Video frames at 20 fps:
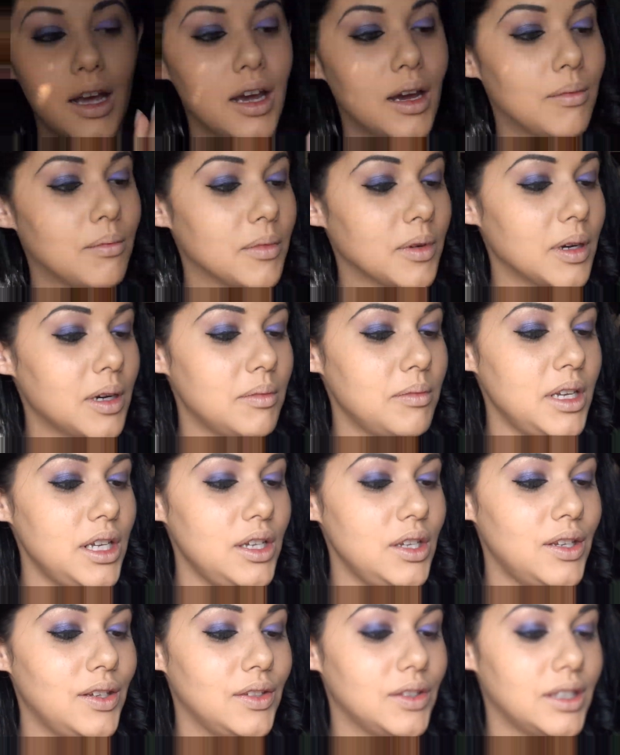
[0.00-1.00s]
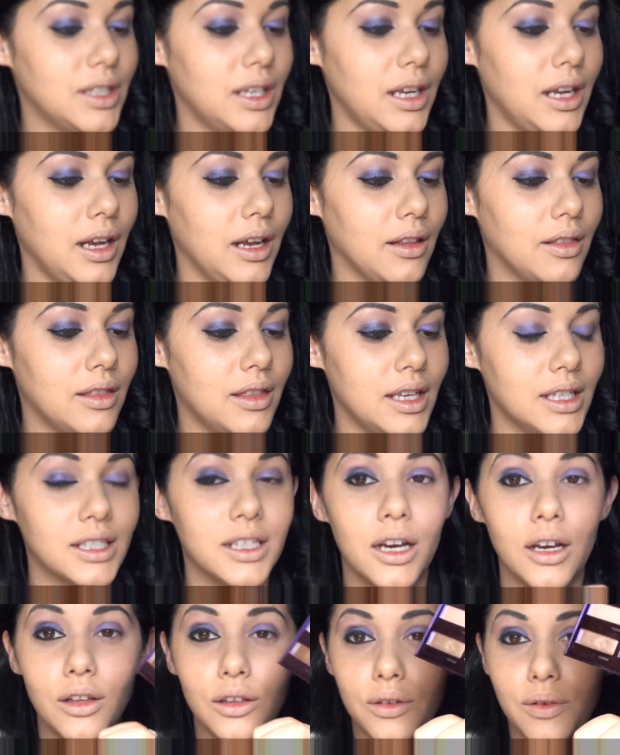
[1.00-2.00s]
I'm going to be using this
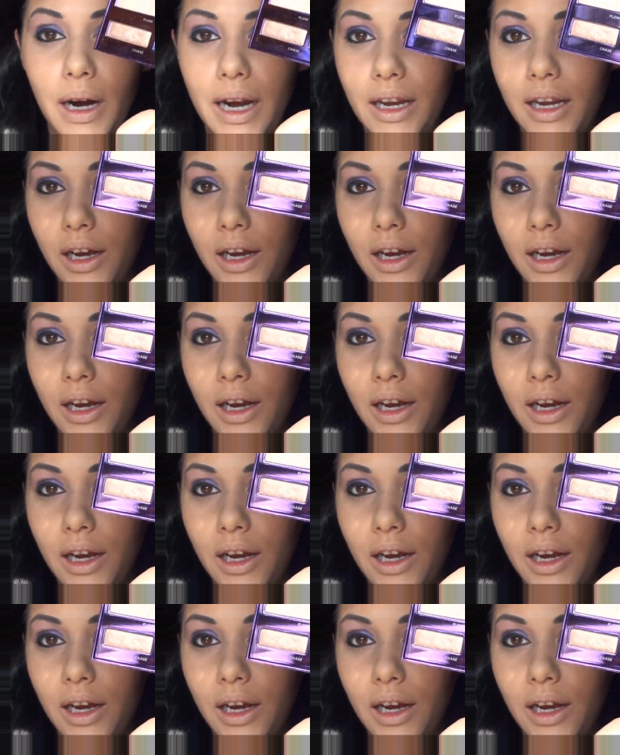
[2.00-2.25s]
color right